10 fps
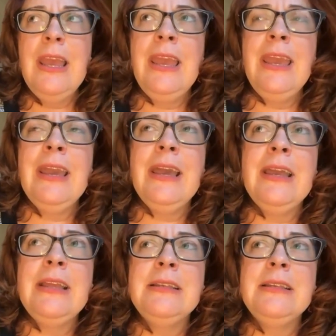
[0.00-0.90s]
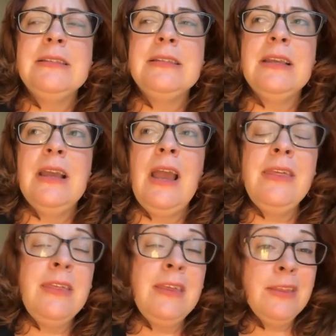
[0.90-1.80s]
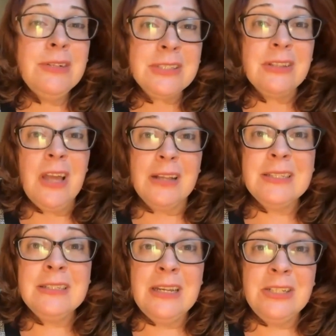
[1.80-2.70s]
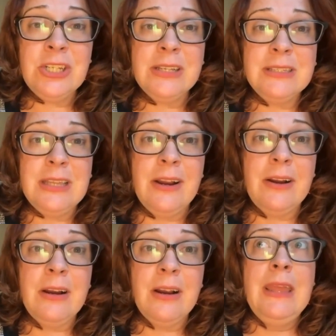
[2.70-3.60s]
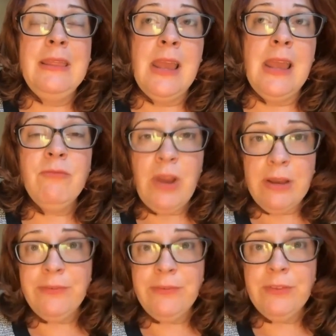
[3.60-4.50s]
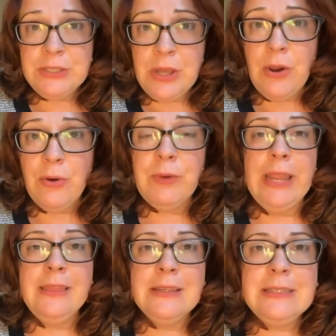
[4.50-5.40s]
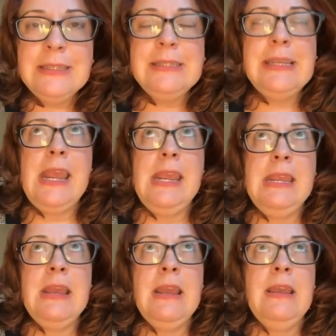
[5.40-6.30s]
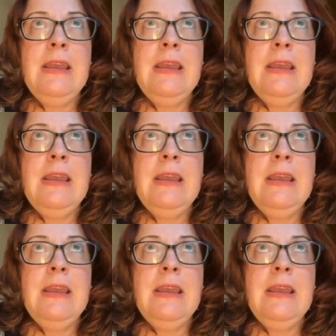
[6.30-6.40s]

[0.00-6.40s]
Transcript: And I think there is a lot to digest there, and rightfully so, right? This is a